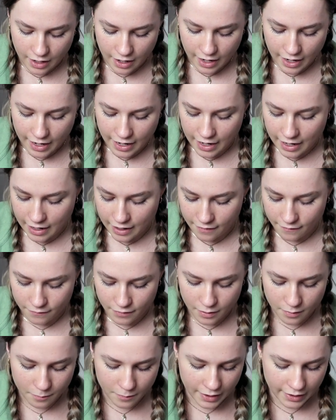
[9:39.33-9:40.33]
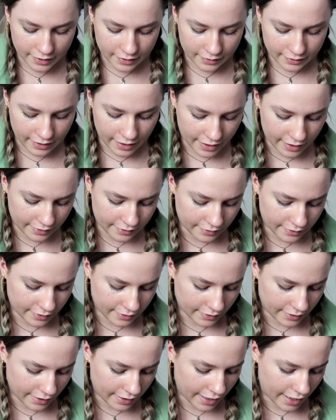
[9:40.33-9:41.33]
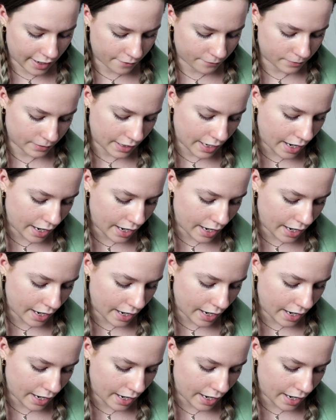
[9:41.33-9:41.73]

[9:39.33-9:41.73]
I have my class in like half an